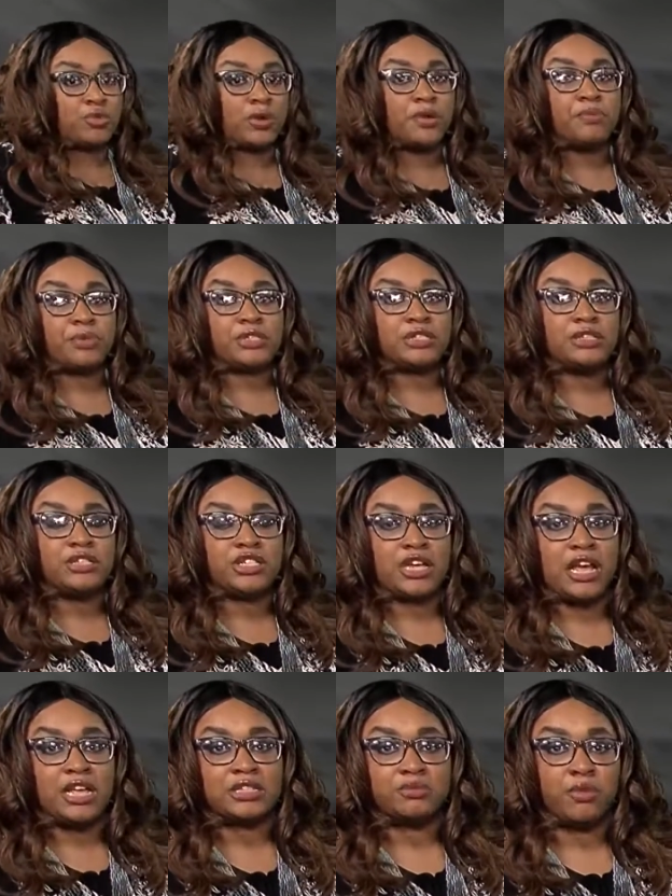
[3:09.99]
20%
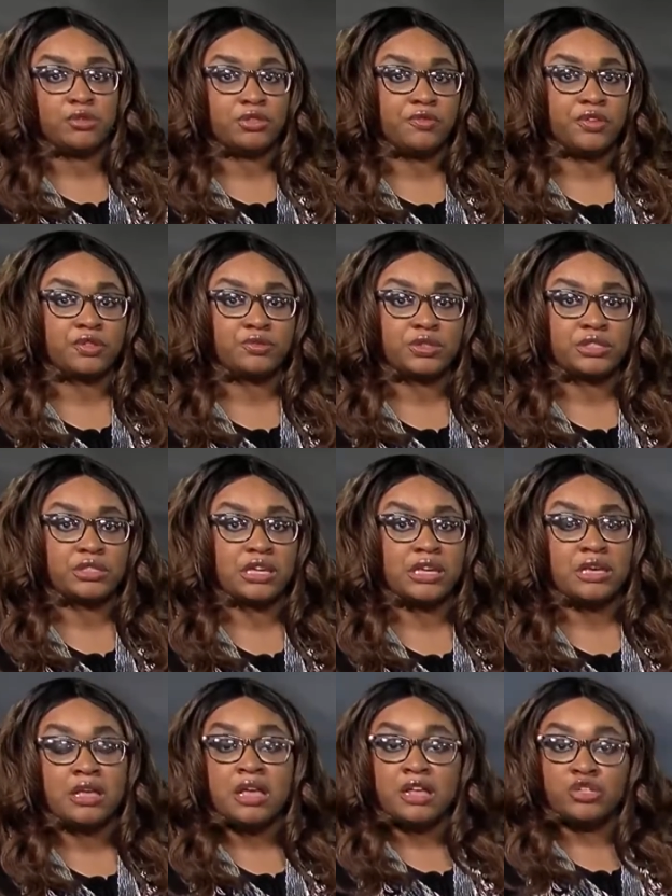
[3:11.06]
chance. Most of us will
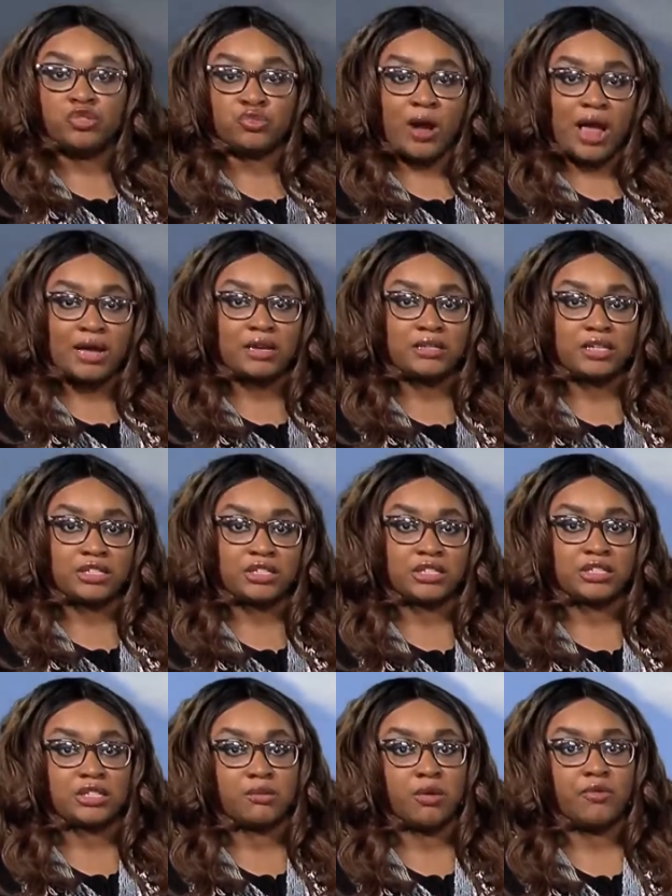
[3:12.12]
see dry
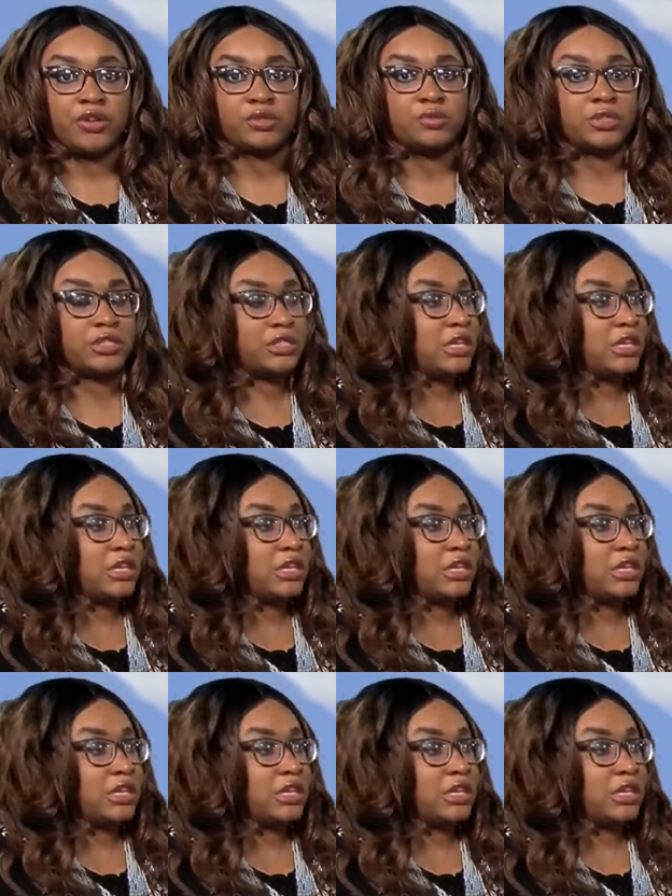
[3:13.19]
conditions. Some of us will